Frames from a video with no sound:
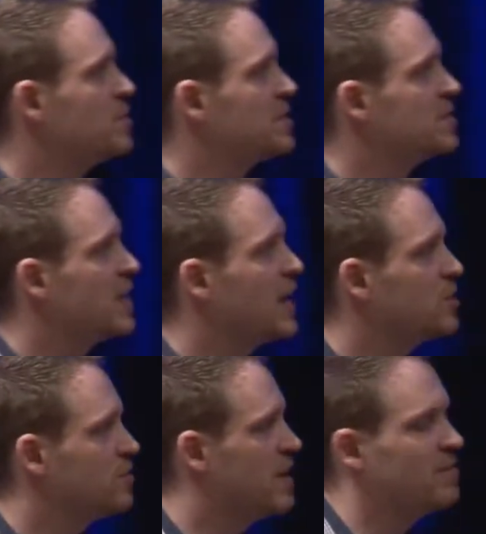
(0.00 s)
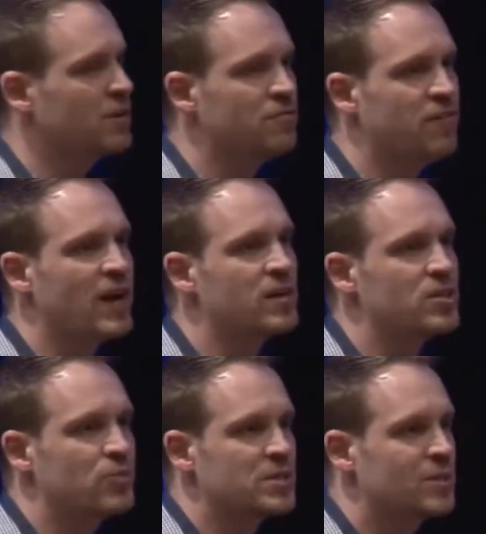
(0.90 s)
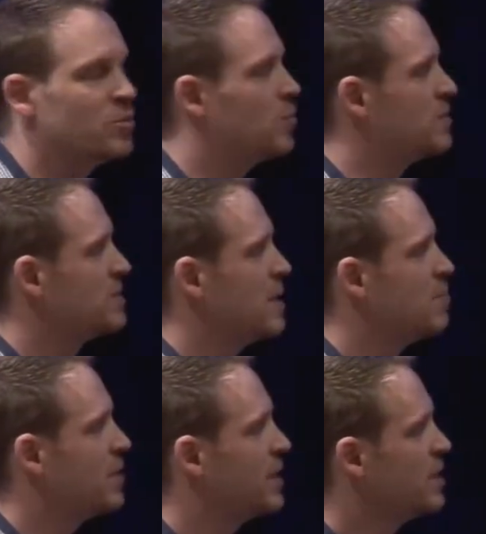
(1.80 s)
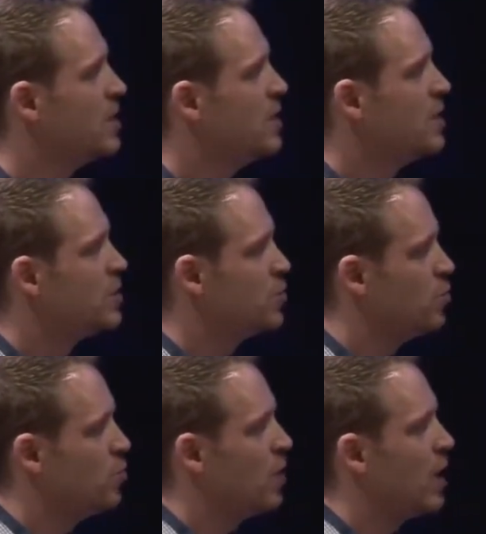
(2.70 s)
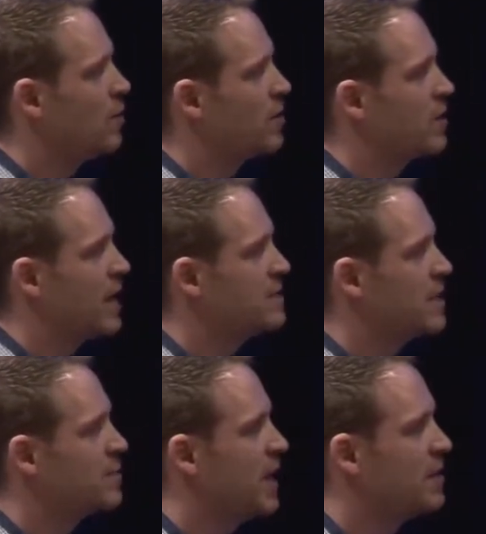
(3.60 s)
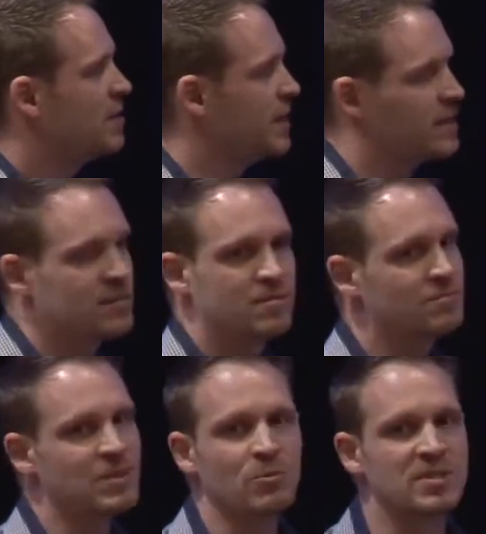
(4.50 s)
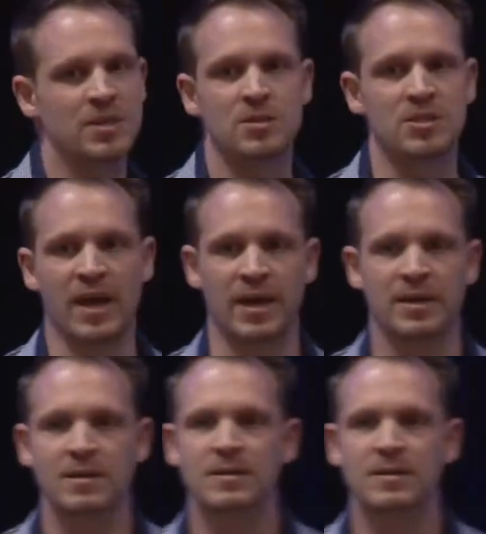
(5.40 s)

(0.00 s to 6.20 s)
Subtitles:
the stage of having a final transcriptome assembly to our enzyme candidates within the day.